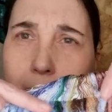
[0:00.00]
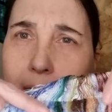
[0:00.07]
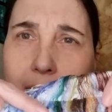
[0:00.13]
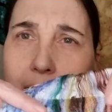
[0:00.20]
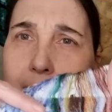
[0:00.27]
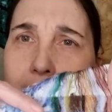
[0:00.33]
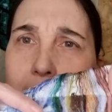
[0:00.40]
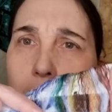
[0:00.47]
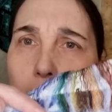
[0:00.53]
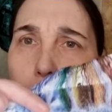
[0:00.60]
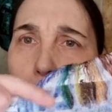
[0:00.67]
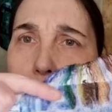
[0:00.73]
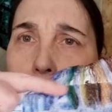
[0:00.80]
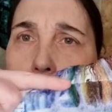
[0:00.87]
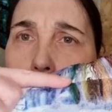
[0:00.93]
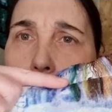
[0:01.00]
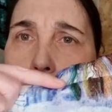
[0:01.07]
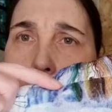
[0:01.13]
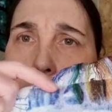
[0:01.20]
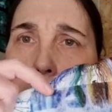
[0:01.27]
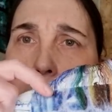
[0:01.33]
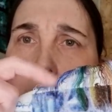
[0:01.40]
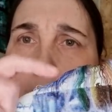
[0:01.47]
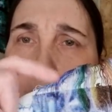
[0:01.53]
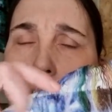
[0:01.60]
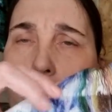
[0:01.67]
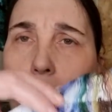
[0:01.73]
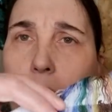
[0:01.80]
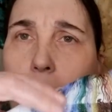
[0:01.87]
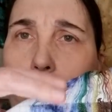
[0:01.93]
I think it's a reindeer
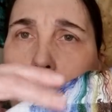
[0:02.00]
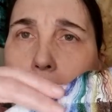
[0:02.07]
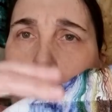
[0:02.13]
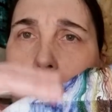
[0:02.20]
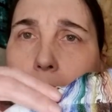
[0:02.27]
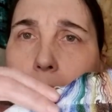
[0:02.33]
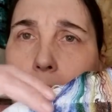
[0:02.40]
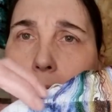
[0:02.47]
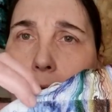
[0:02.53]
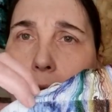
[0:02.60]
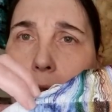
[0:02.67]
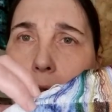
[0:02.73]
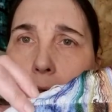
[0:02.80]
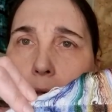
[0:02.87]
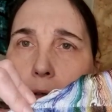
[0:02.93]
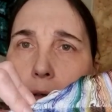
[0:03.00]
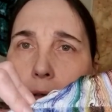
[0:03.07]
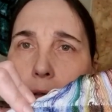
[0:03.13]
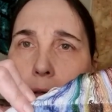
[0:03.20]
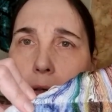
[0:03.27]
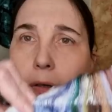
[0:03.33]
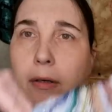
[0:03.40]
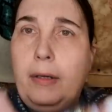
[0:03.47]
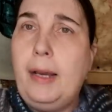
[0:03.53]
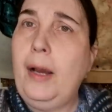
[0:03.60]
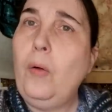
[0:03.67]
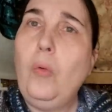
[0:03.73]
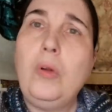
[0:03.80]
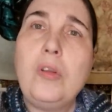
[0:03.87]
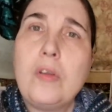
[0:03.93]
or something here
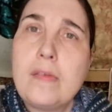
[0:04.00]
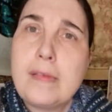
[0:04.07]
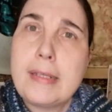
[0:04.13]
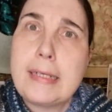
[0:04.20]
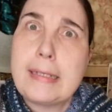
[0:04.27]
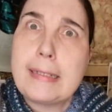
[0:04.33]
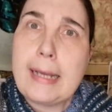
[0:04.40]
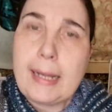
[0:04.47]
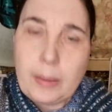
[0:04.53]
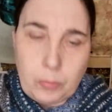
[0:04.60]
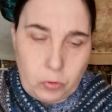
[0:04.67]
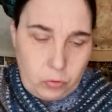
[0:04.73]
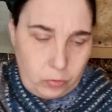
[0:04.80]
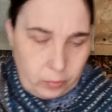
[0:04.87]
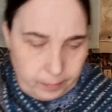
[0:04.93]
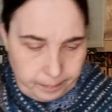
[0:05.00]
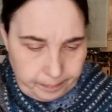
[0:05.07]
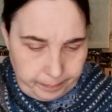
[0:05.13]
I want to stitch animals.